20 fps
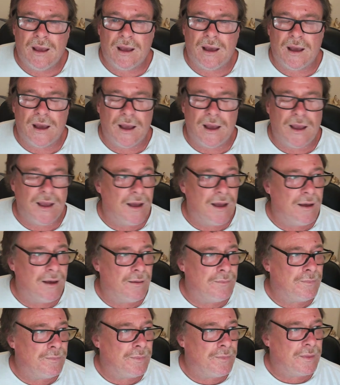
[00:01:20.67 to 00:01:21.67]
a,
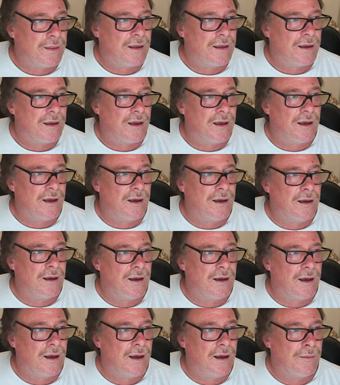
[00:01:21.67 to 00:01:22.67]
um, a,
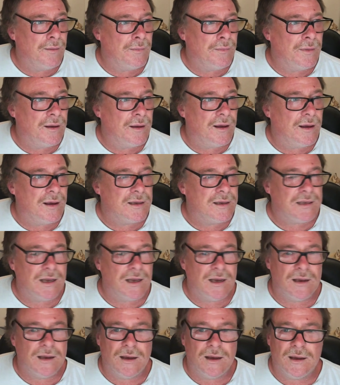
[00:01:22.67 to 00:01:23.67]
um, a,
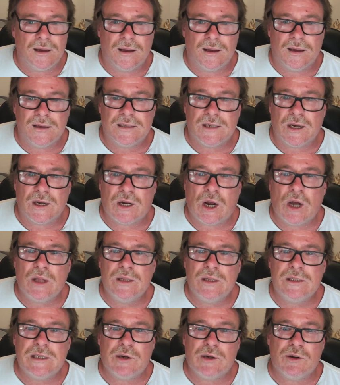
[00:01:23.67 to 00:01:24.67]
a, a
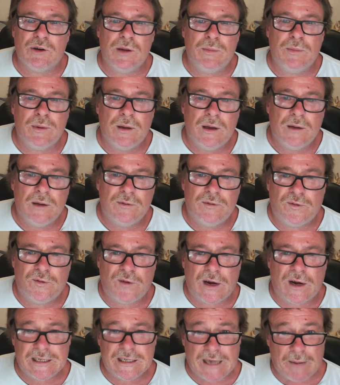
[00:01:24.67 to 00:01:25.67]
psychology group for
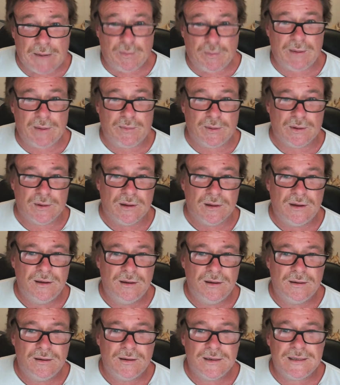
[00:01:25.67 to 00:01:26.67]
fucked up people.
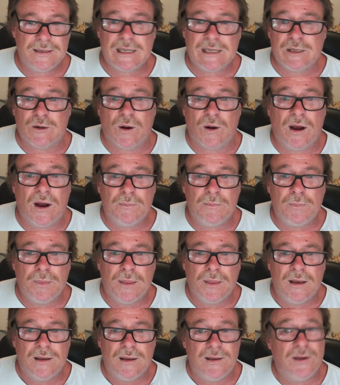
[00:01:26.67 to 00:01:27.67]
Because that's right,
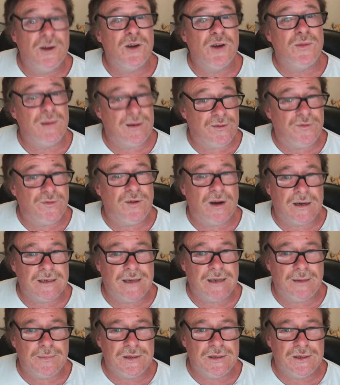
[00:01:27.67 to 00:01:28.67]
you're a bit fucked
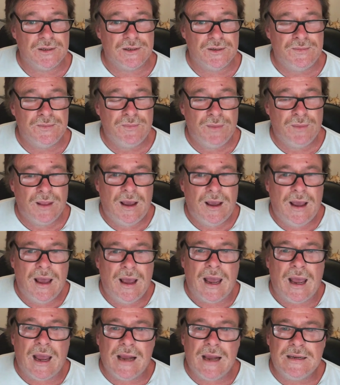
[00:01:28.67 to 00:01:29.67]
up too.
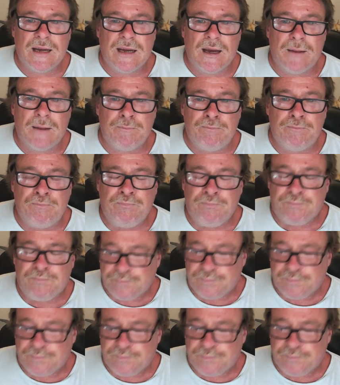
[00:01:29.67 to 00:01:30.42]
And um,